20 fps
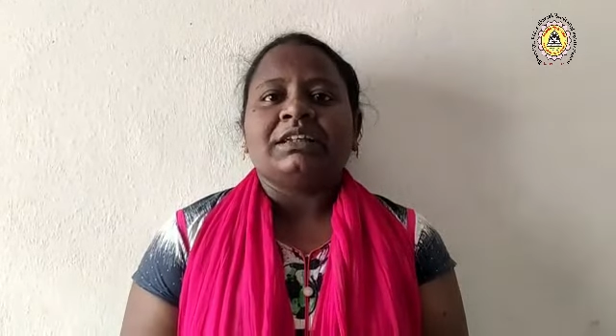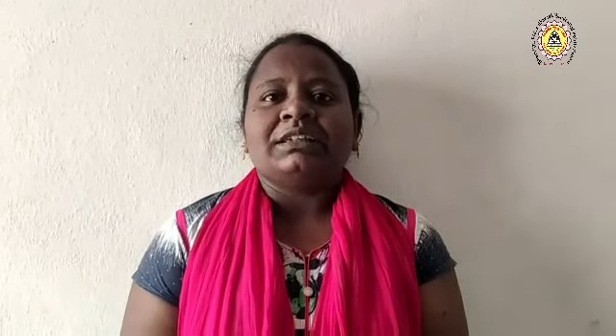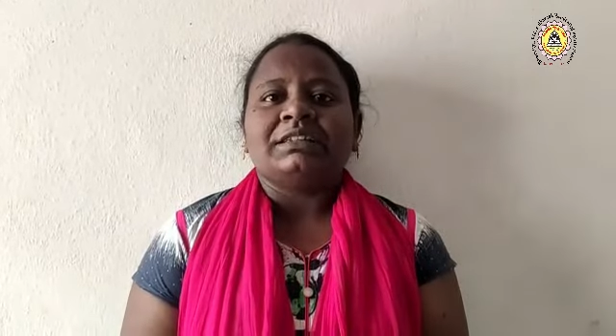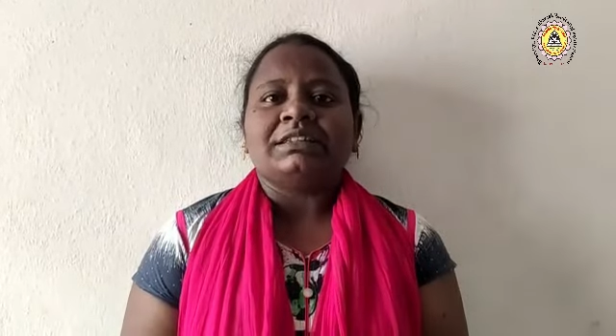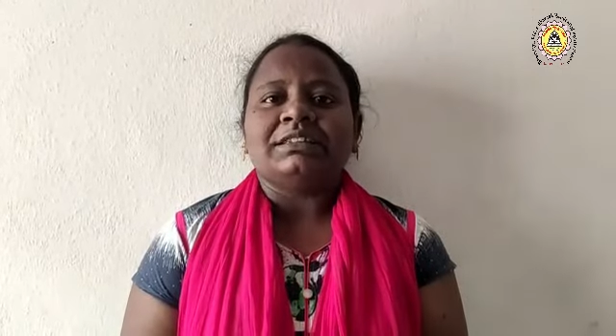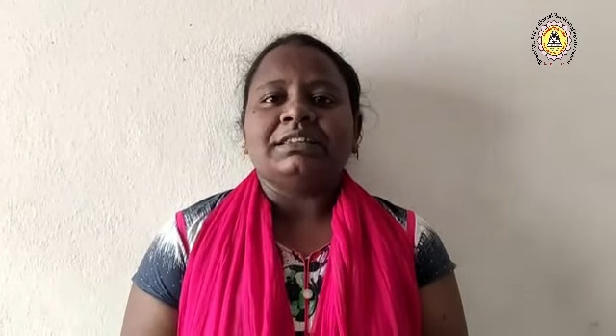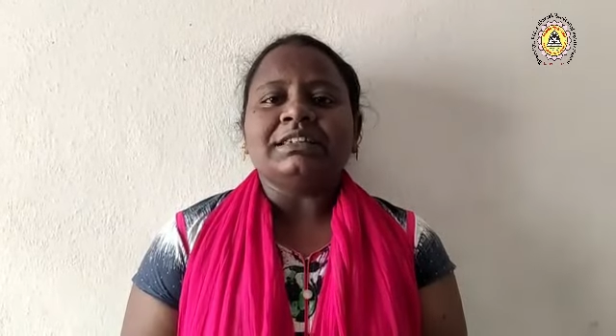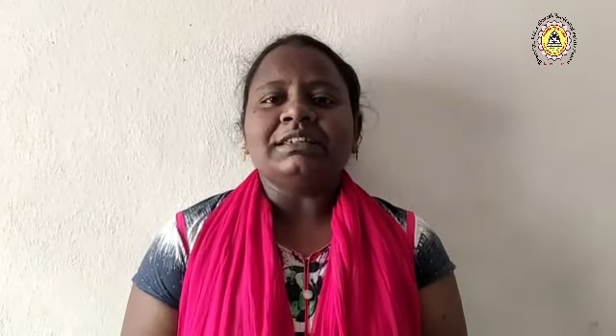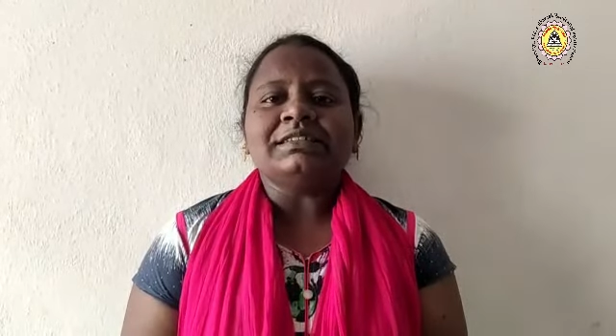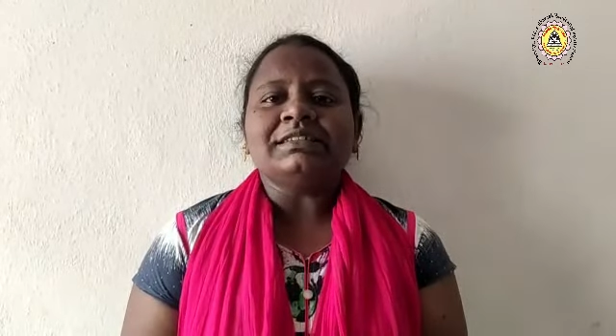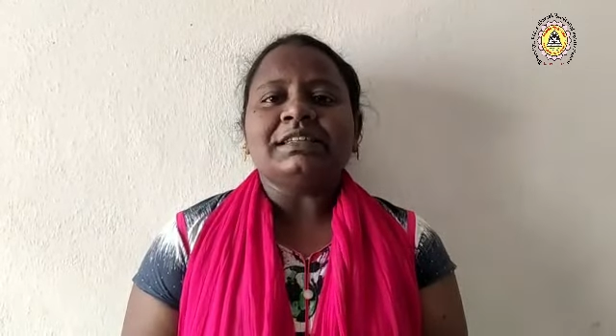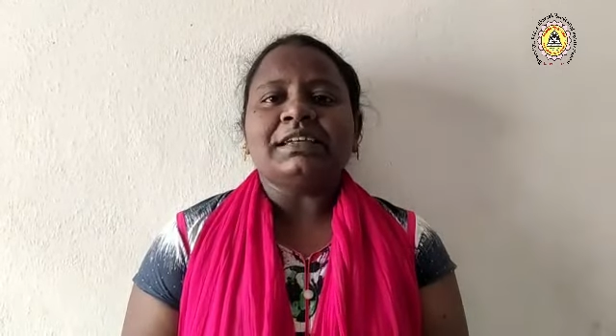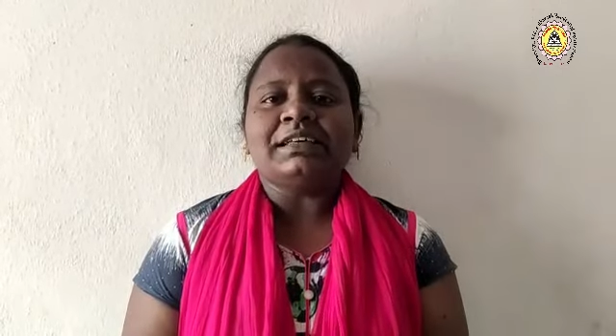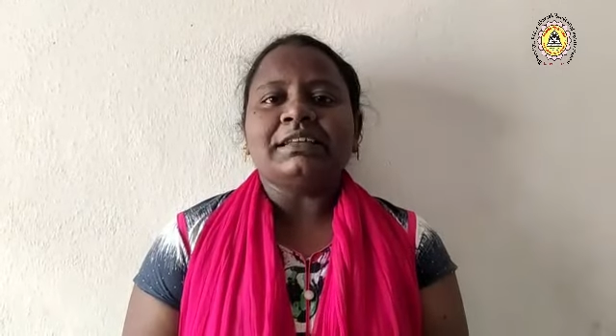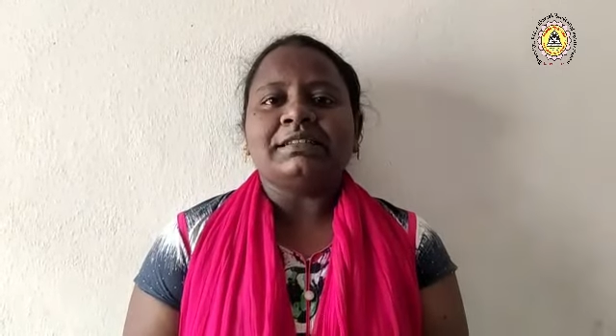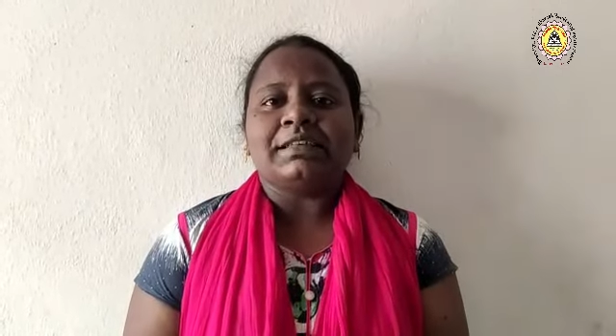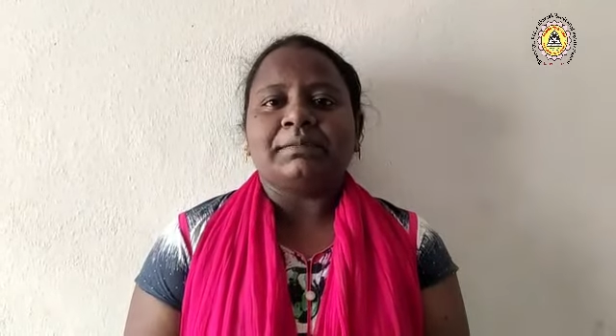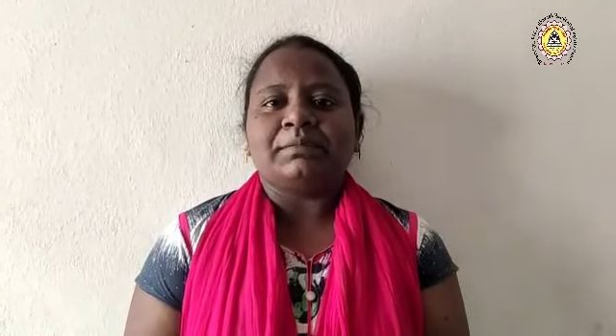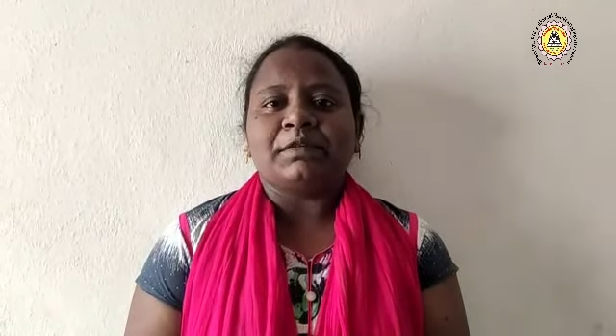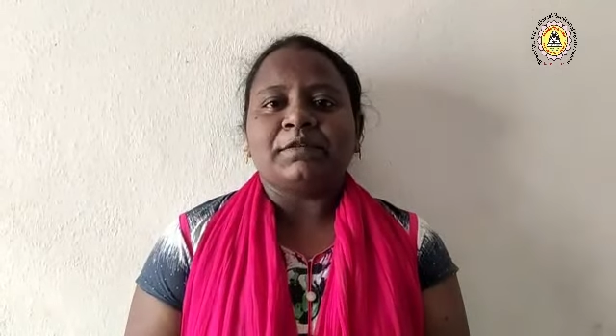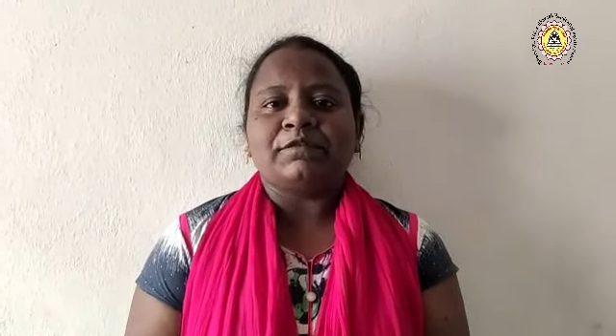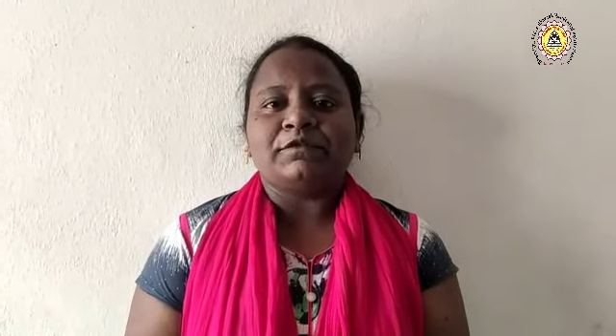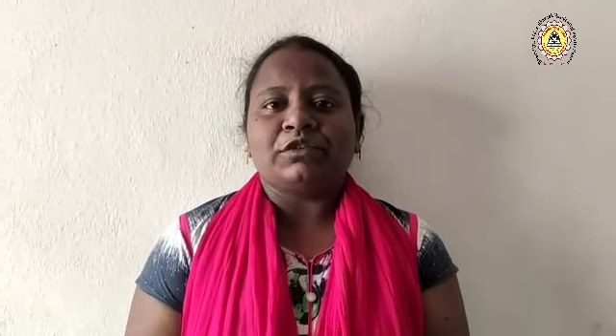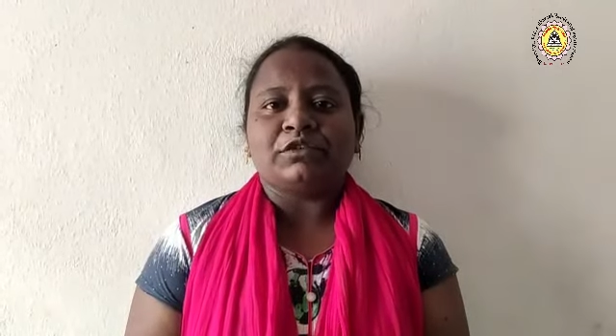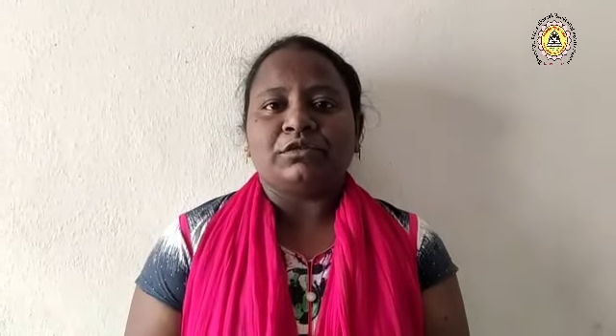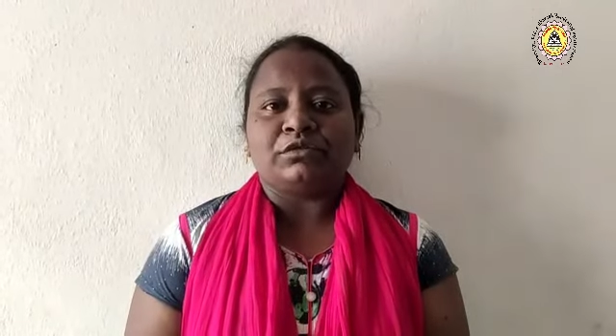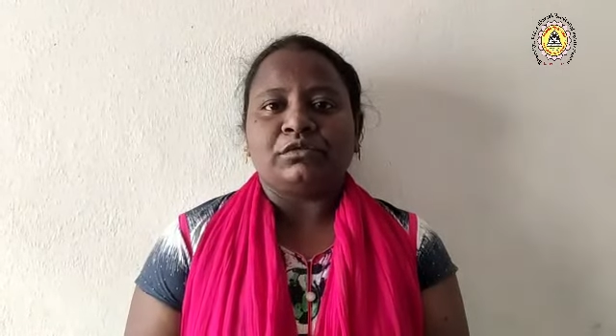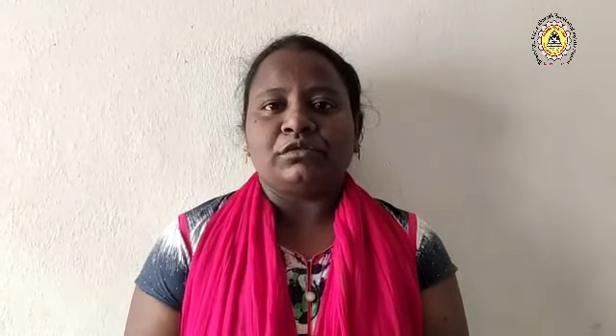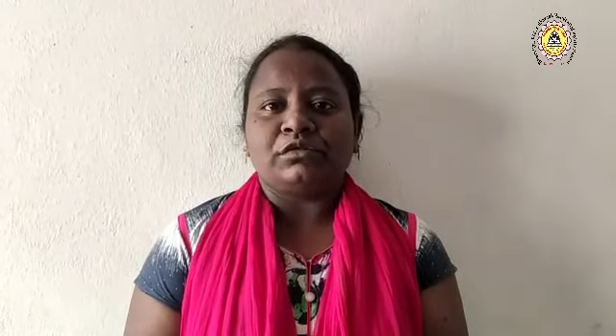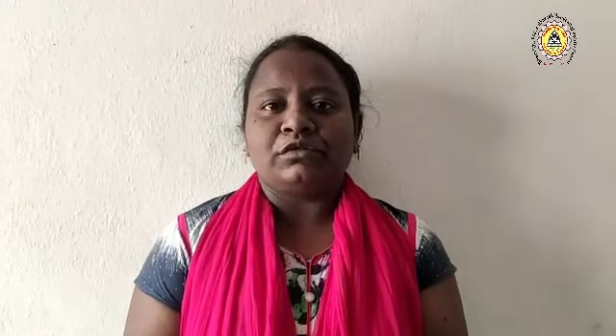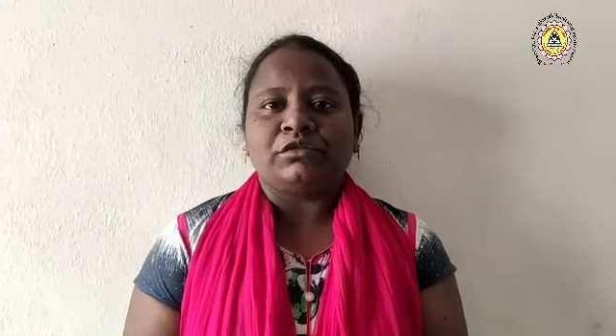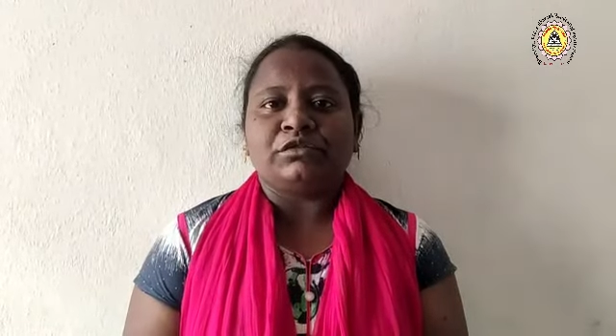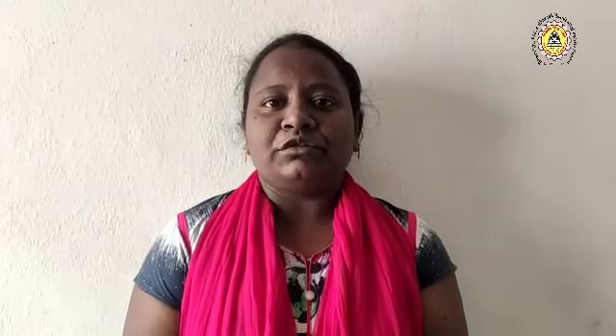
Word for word: These are some of the rules